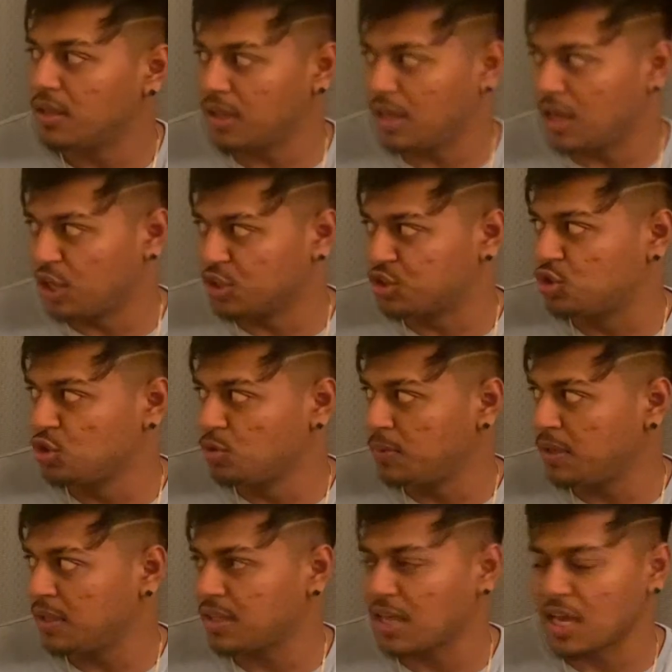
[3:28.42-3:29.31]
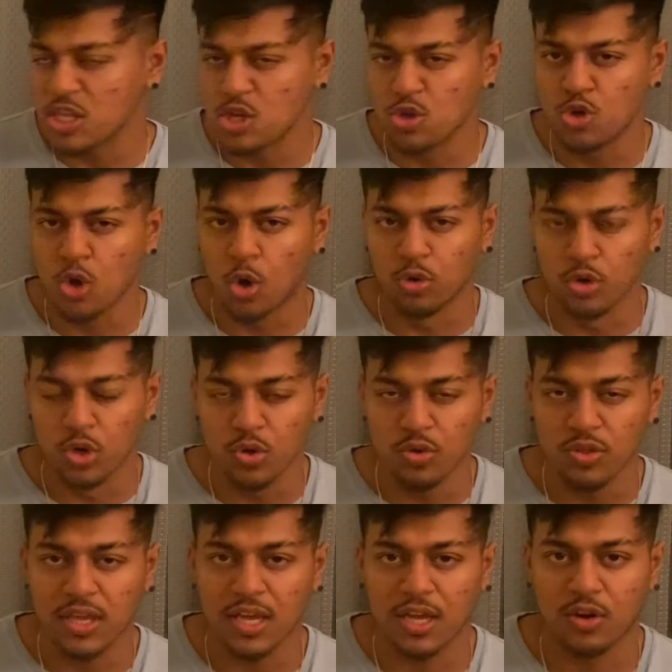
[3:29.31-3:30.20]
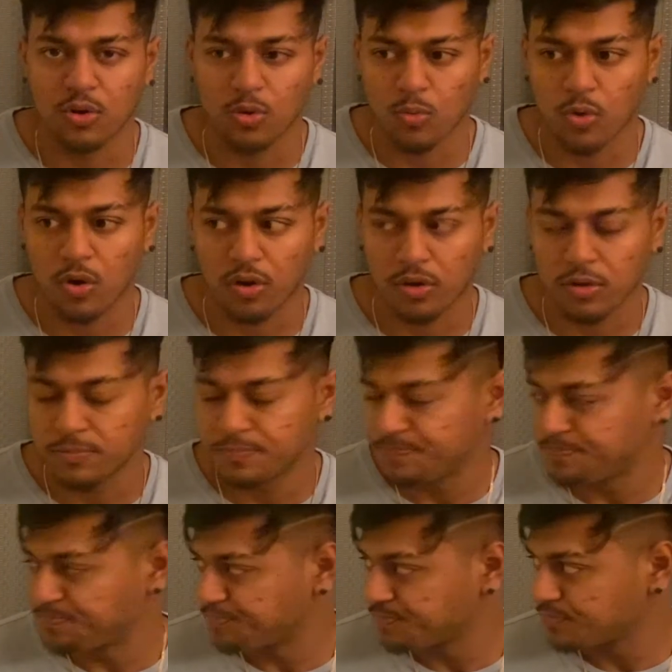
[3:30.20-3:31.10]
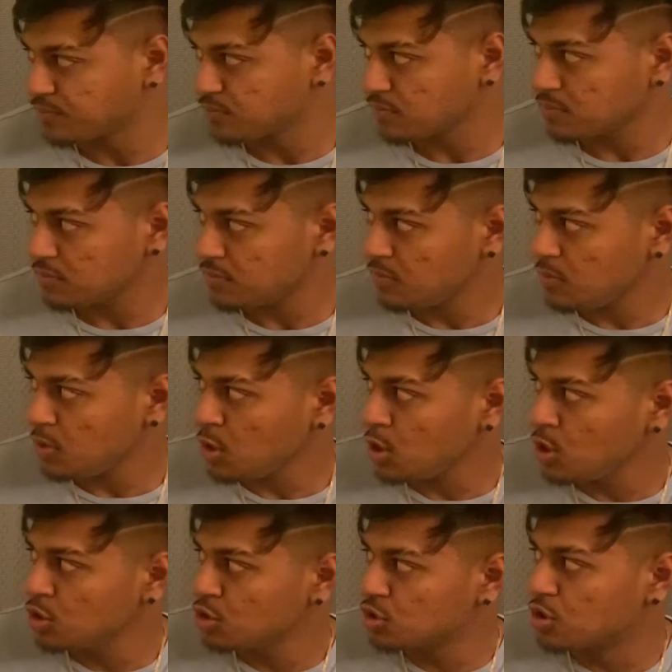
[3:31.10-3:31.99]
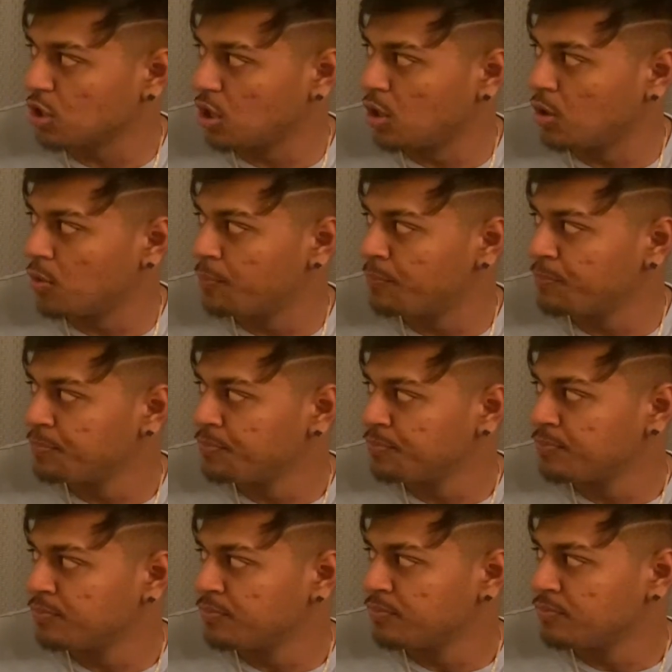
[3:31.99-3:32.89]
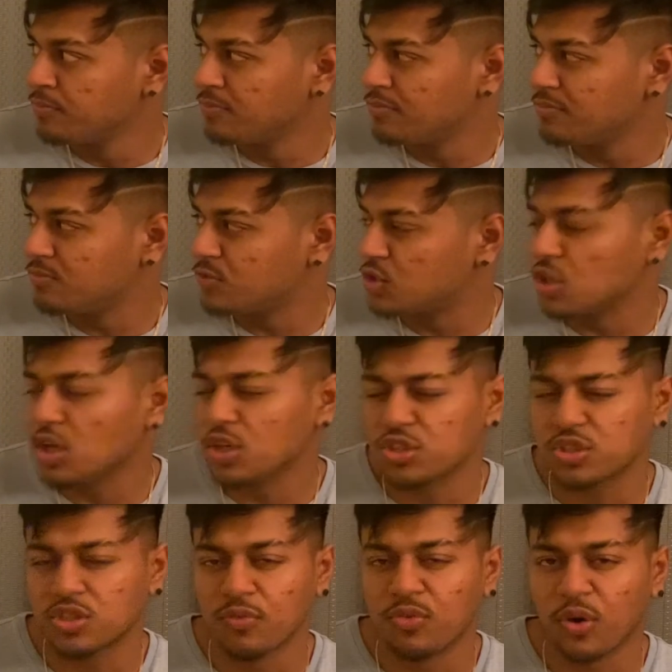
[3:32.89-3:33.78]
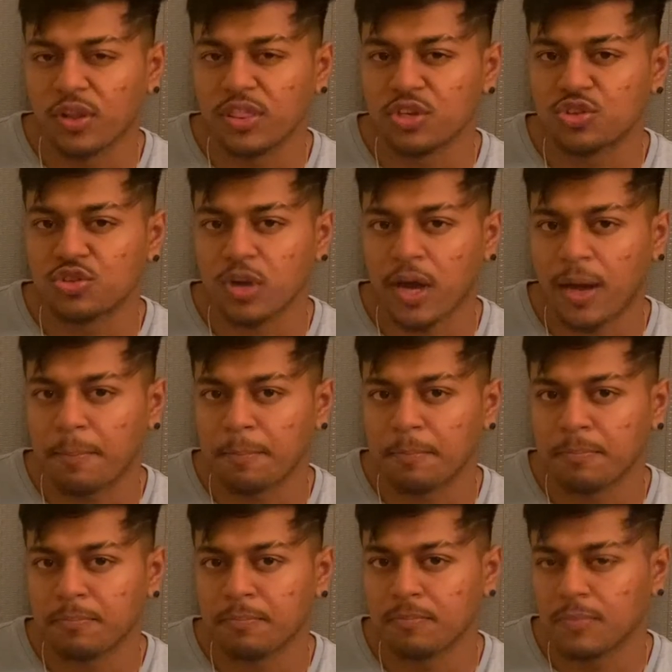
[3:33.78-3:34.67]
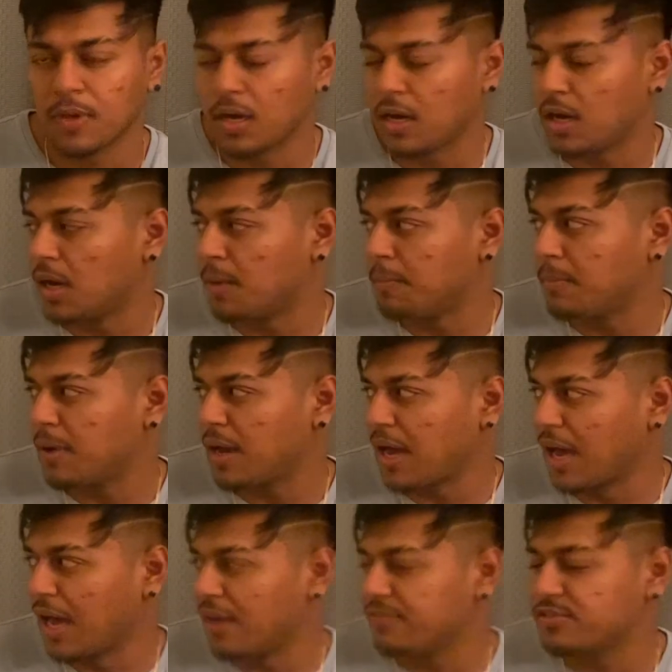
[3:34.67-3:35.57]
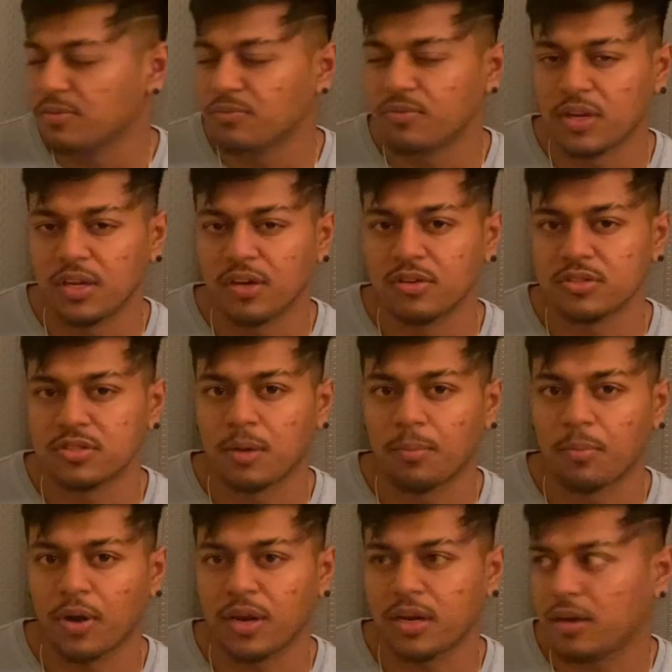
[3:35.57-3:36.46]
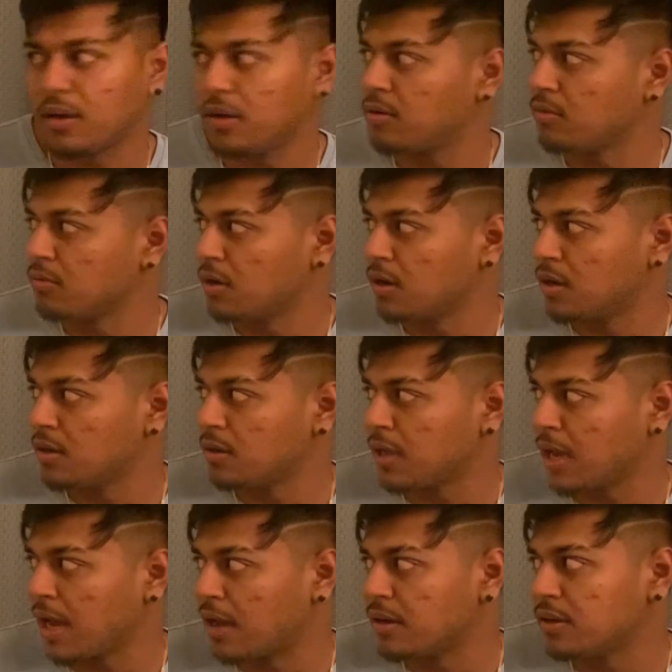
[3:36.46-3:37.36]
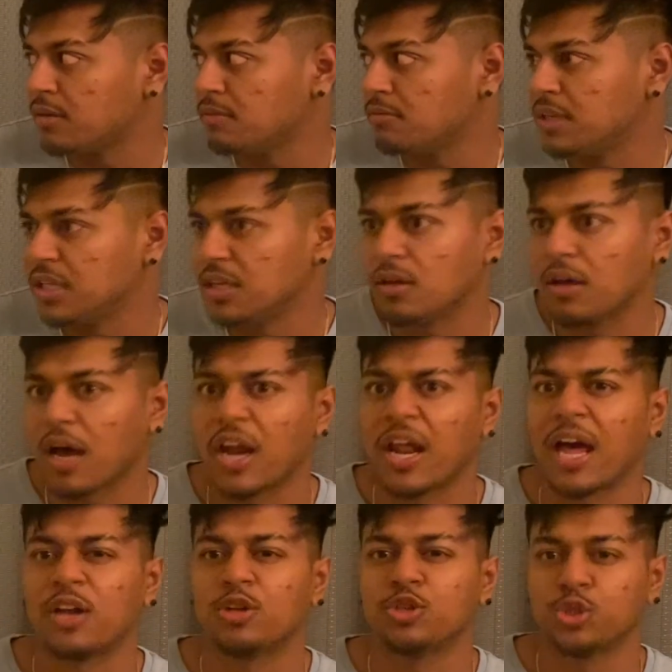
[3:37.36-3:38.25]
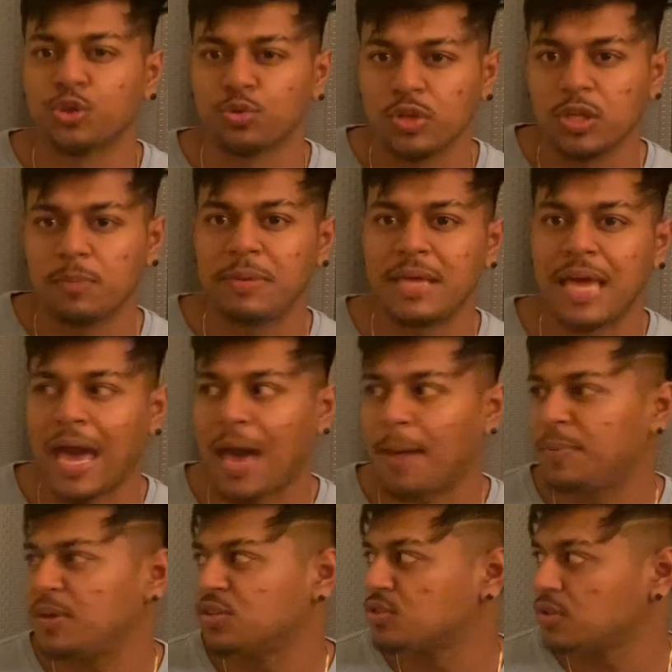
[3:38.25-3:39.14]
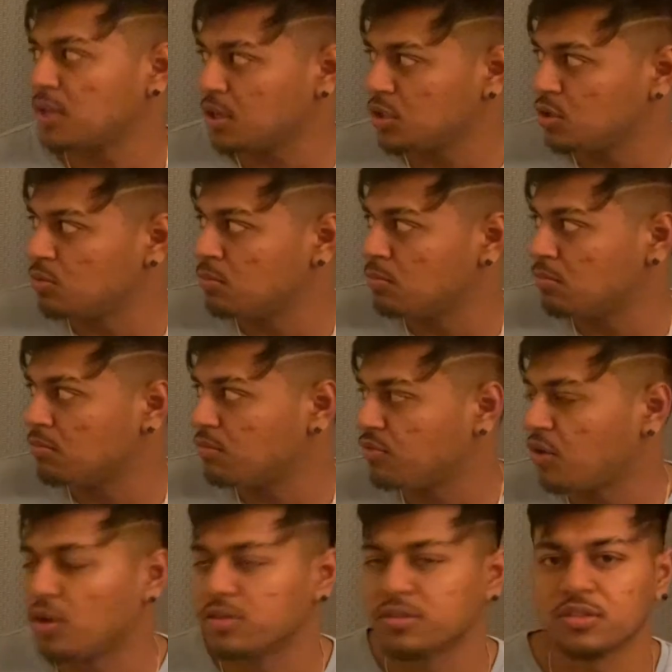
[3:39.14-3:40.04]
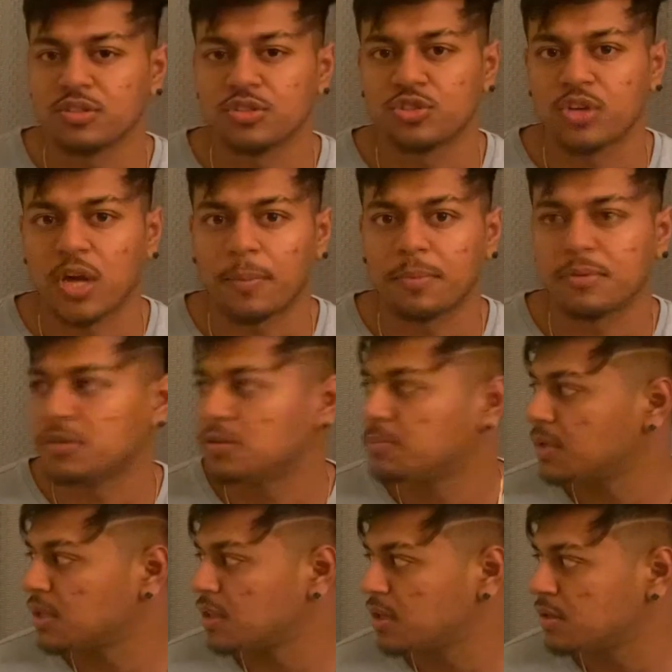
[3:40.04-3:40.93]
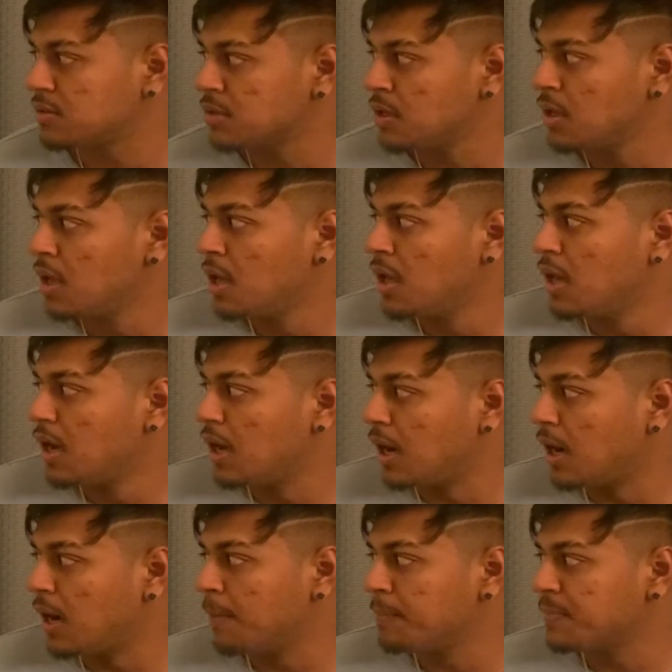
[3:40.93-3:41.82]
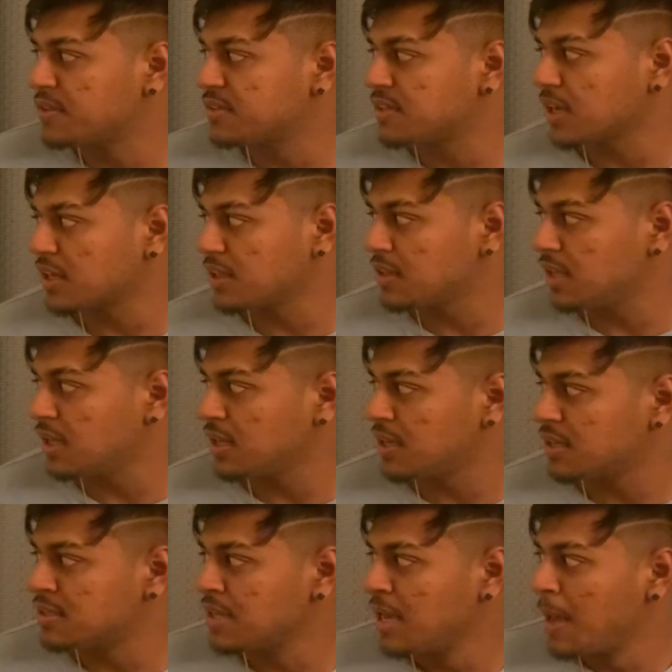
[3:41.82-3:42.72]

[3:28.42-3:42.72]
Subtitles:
assuming that you don't do the inner work. So just avoid this trap. I have some videos up right now on how to truly be happy so that you fall into this trap a little bit less. The second thing is,